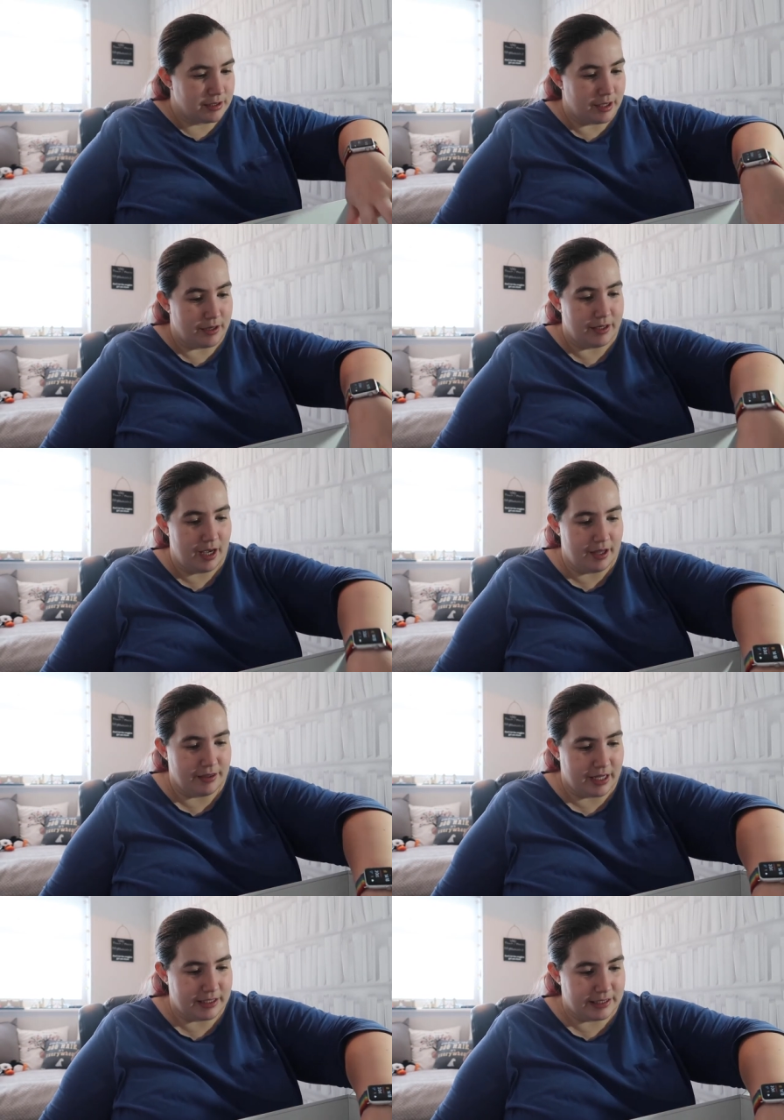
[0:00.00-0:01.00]
so yeah,
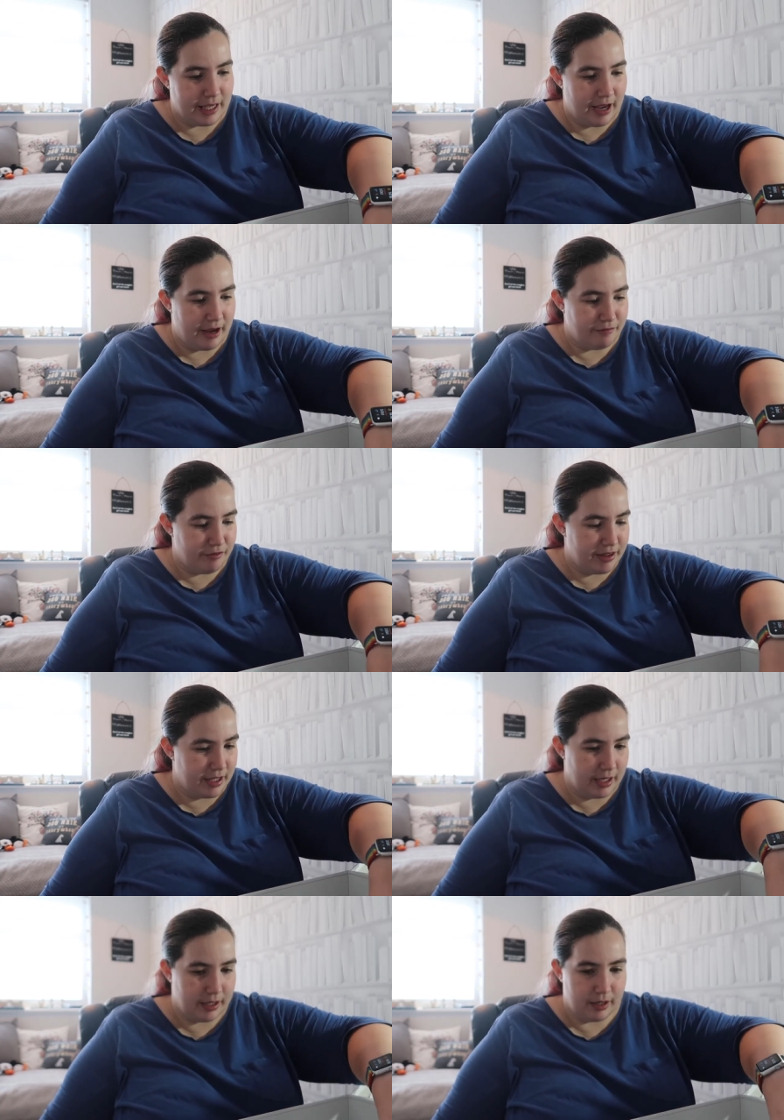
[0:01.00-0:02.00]
that's
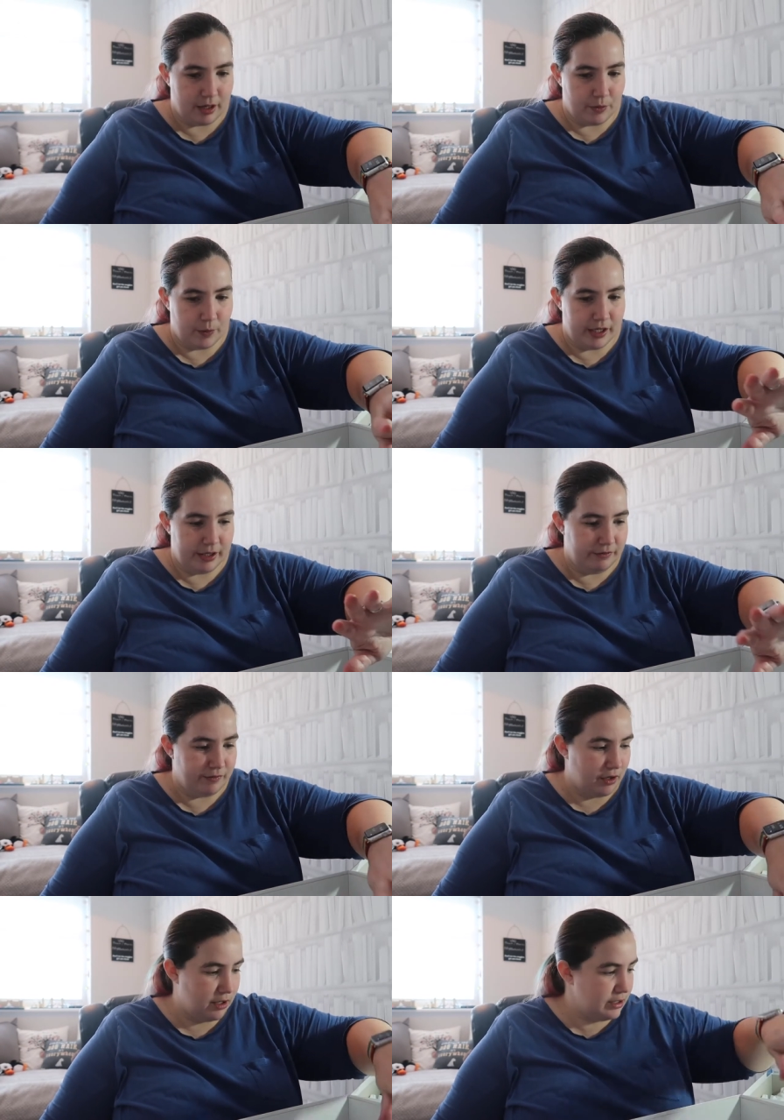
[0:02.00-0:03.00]
everything
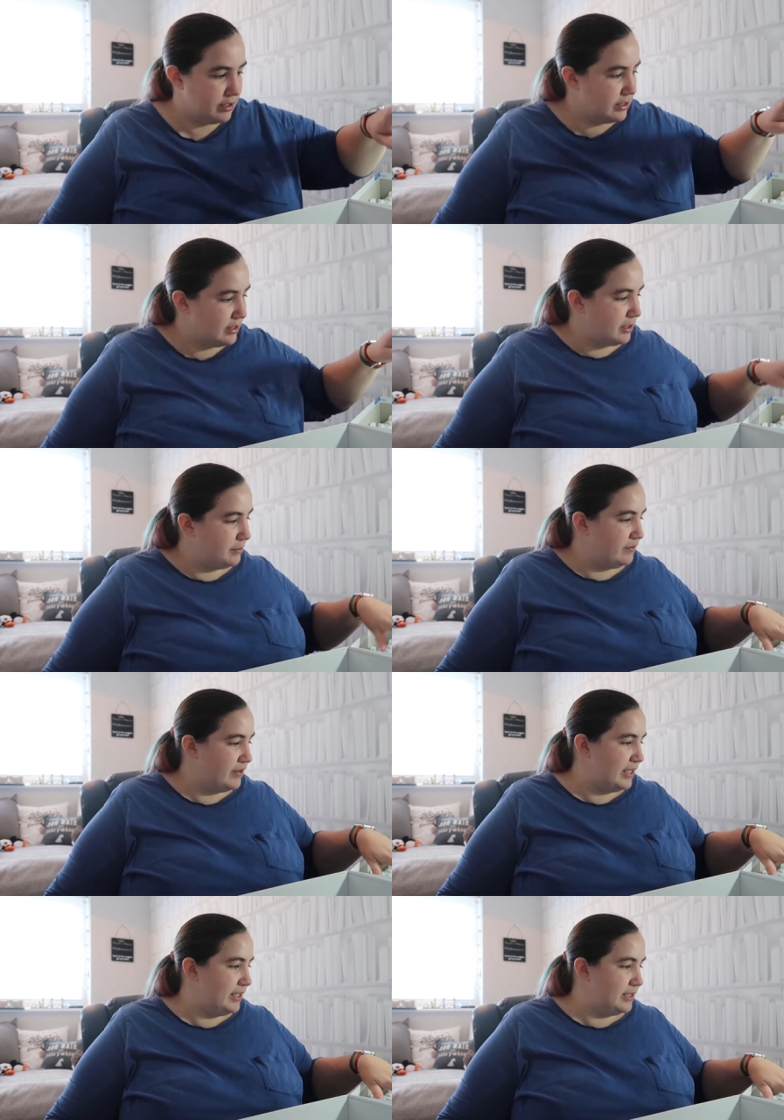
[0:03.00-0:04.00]
we've got. Some of
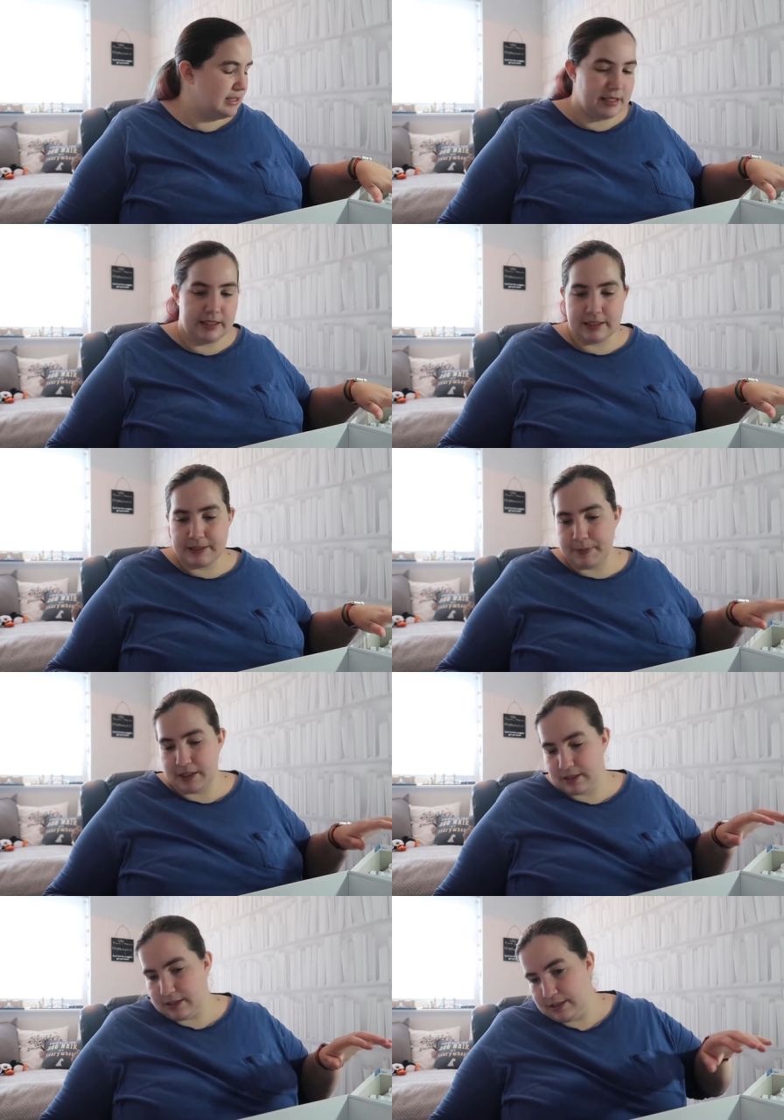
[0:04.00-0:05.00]
these
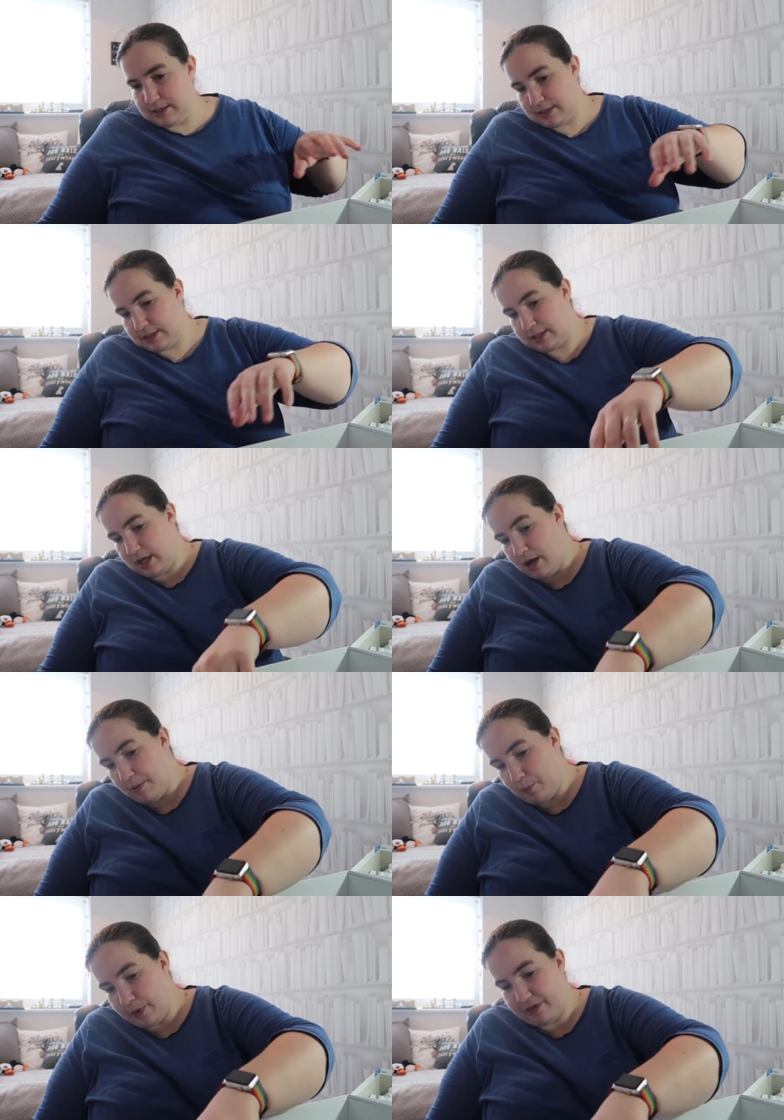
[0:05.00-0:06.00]
expansions
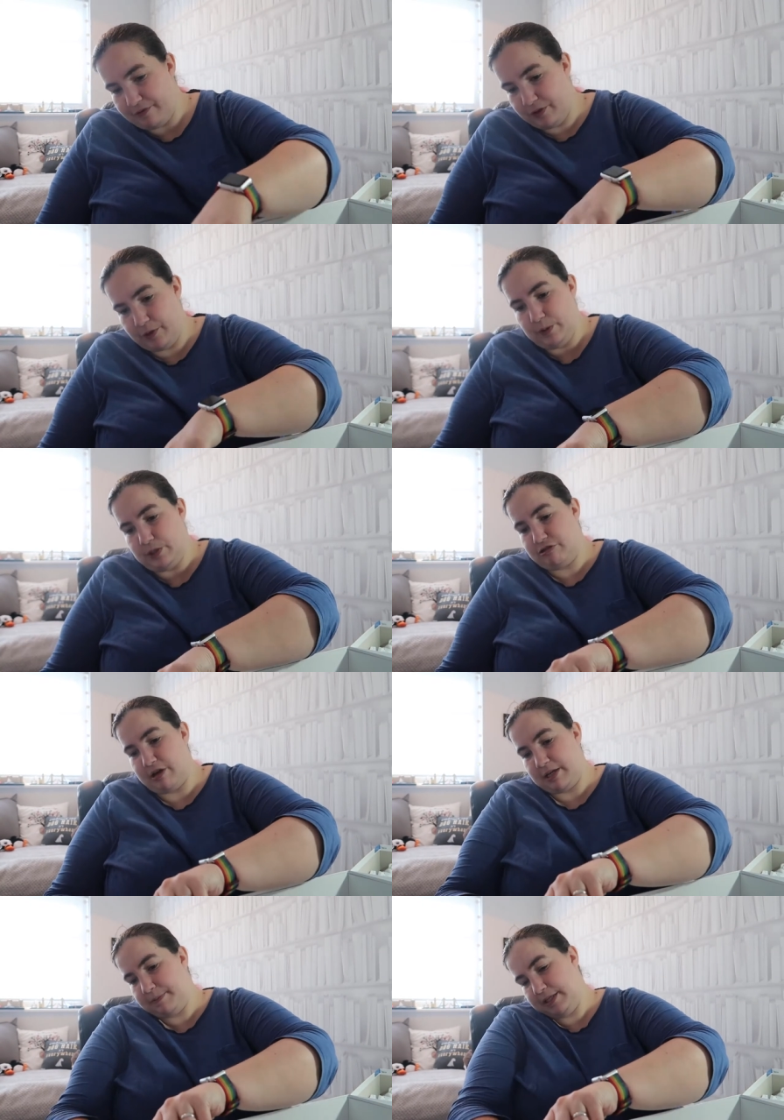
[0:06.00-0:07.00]
come with a few
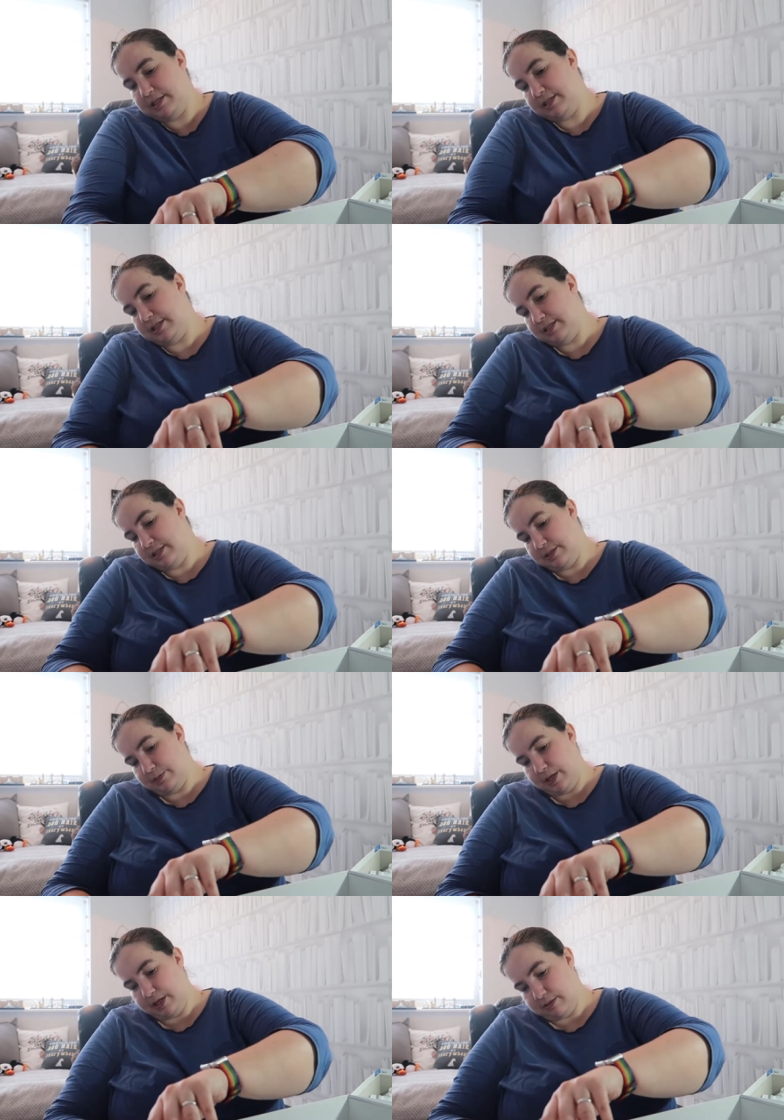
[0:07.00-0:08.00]
track pieces as
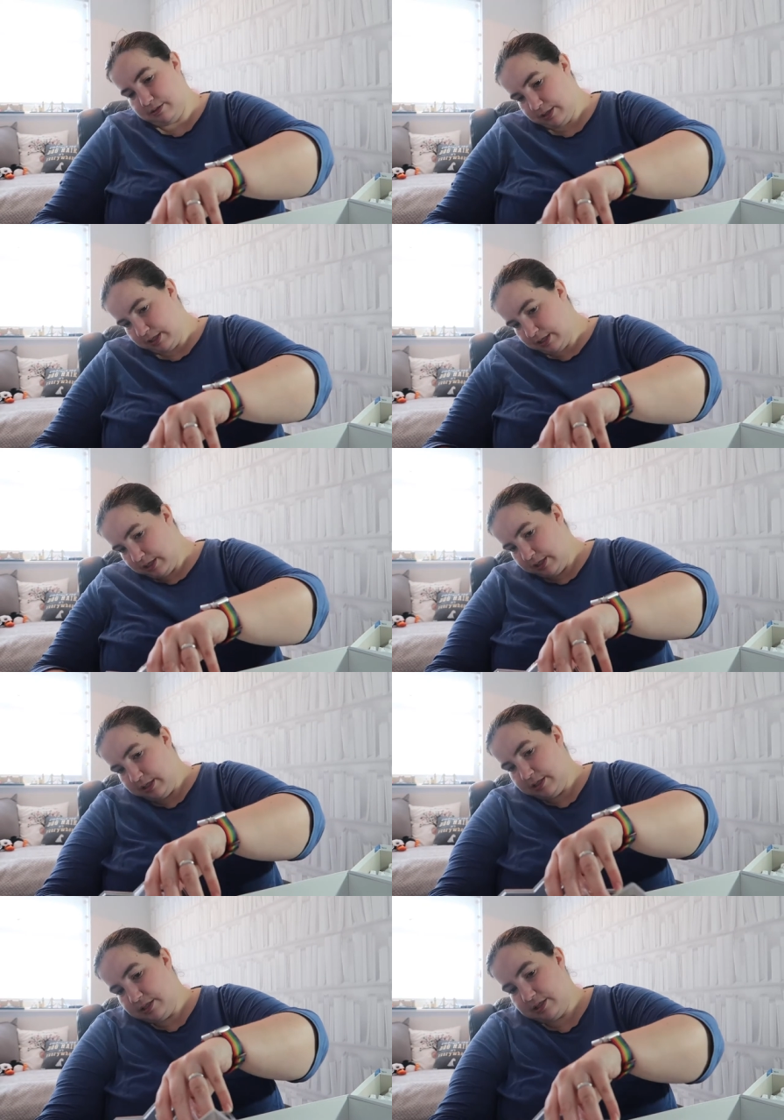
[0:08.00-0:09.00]
well.
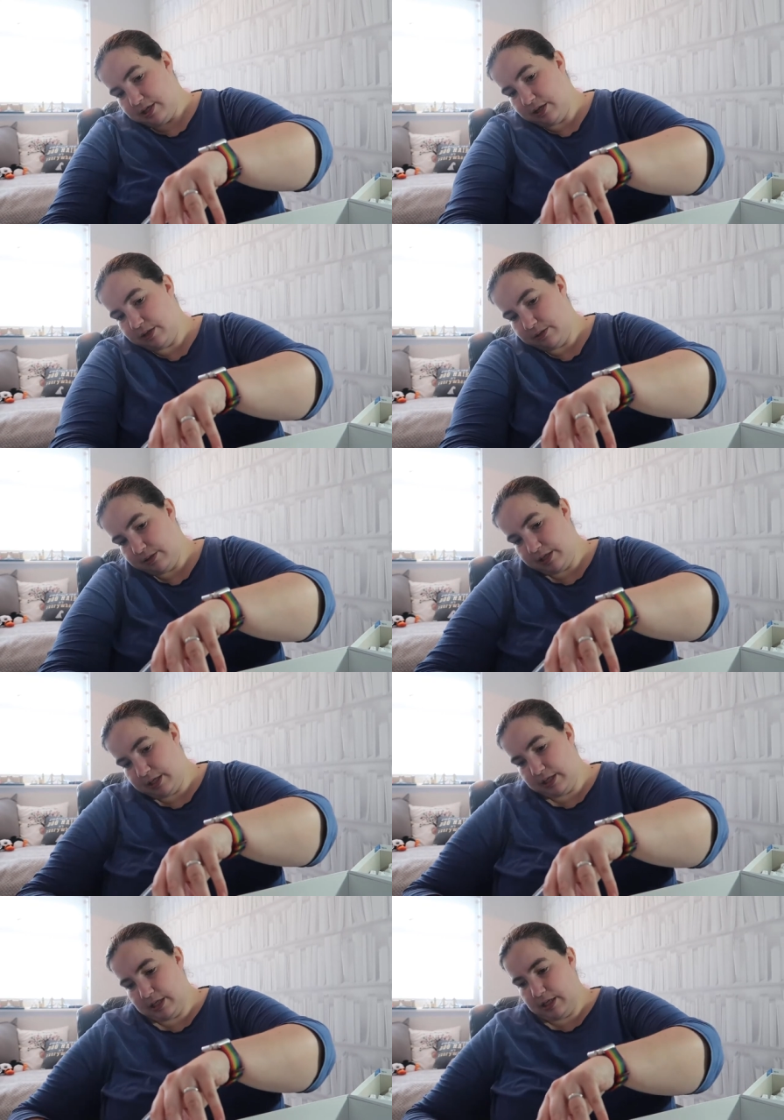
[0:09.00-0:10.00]
So
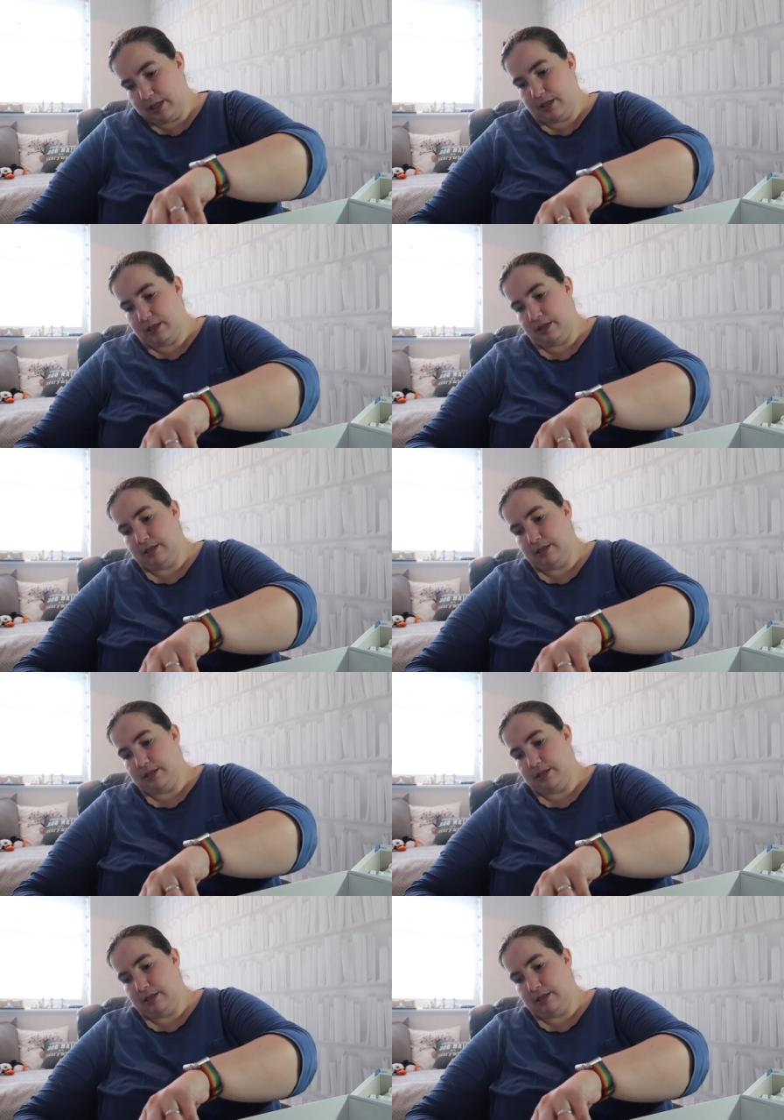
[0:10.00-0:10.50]
the